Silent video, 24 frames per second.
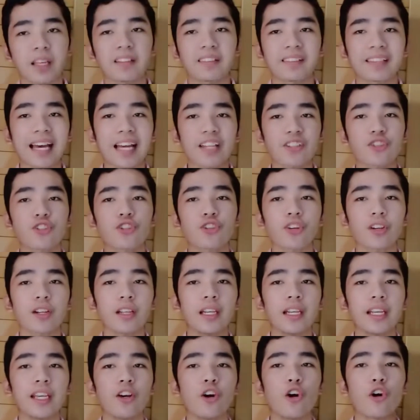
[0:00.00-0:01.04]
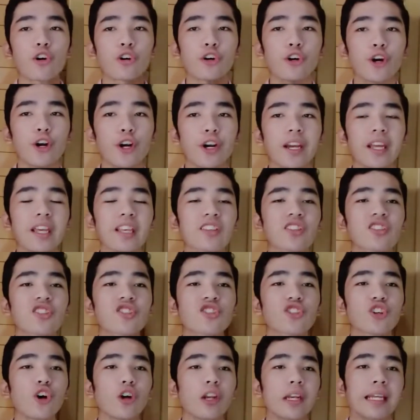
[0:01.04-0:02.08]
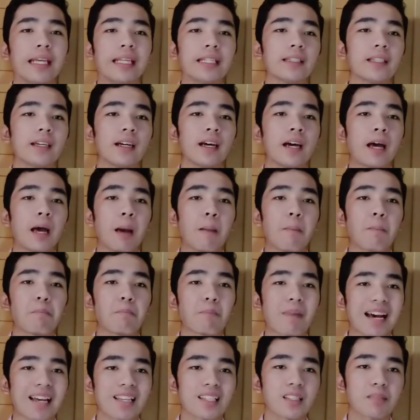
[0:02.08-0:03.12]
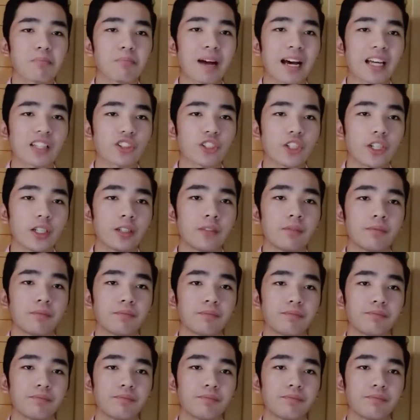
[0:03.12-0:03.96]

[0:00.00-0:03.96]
naturally occurring solid mass matter.